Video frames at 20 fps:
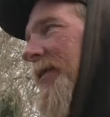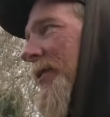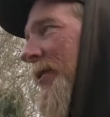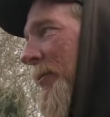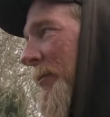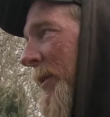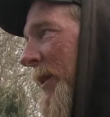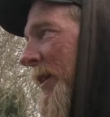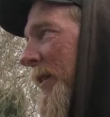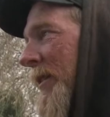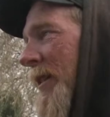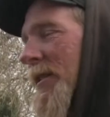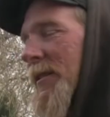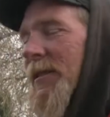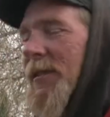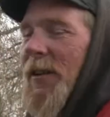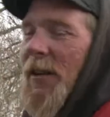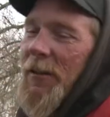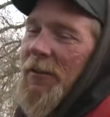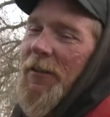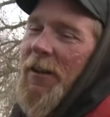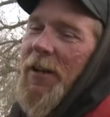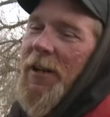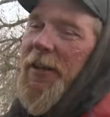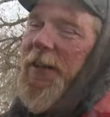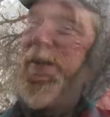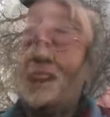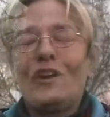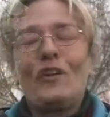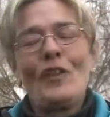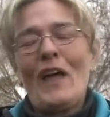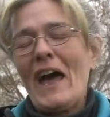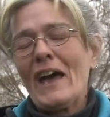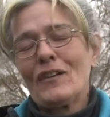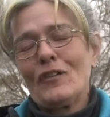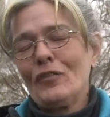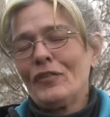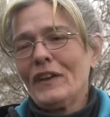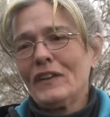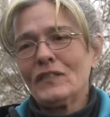To me, that's not right.
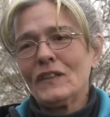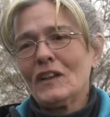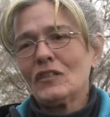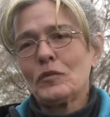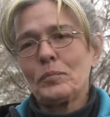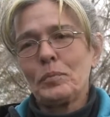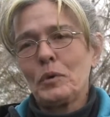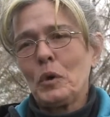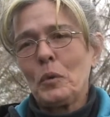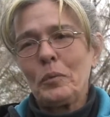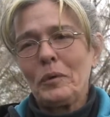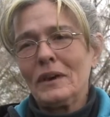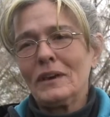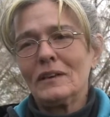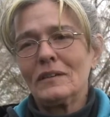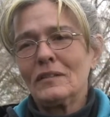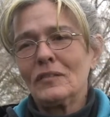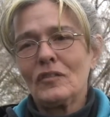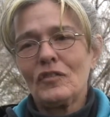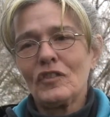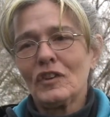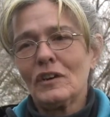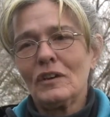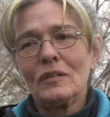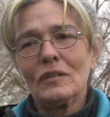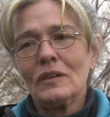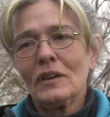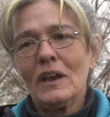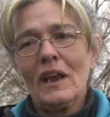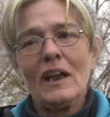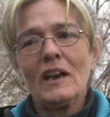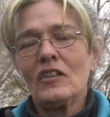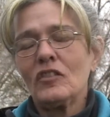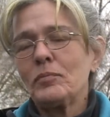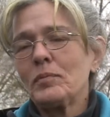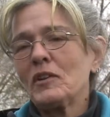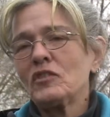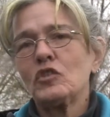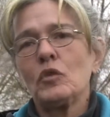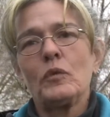I don't think that's appropriate. So, and
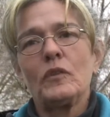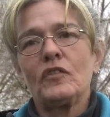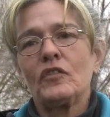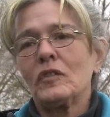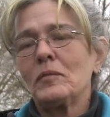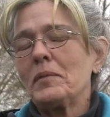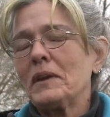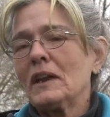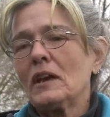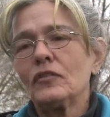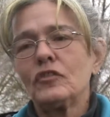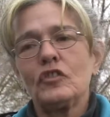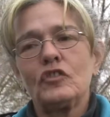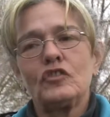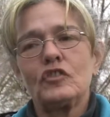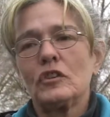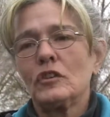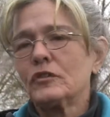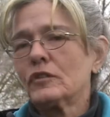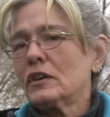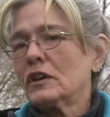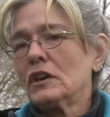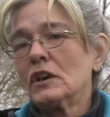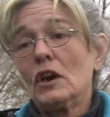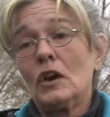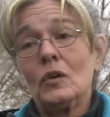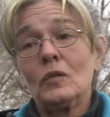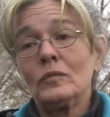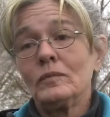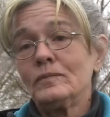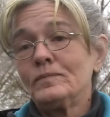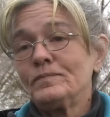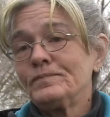especially with somebody else's children, no